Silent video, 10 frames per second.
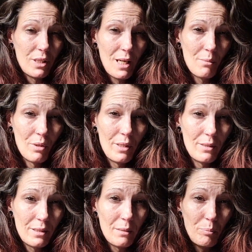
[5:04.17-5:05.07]
time on
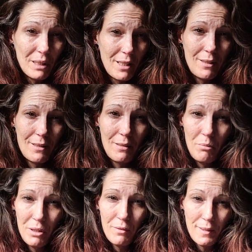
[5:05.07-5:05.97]
this, but that
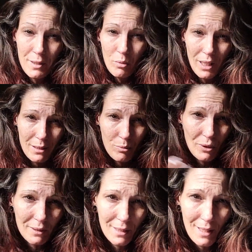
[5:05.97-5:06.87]
doesn't mean you need to waste
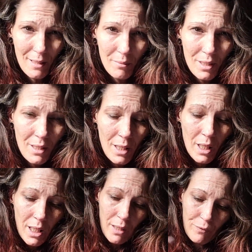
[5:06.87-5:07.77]
more time.
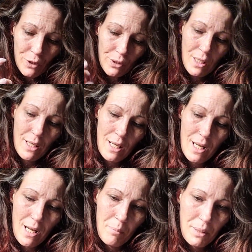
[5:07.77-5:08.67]
If you're not
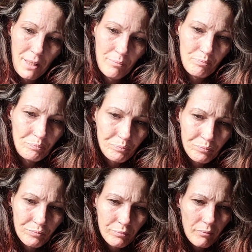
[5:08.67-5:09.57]
happy,
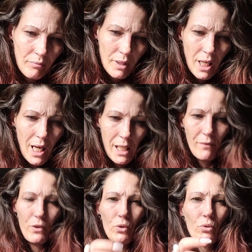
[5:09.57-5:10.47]
and
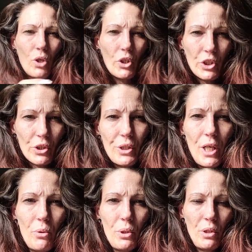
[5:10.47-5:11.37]
if you know you're
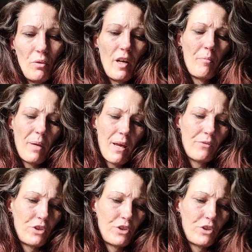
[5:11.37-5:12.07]
not on the right path,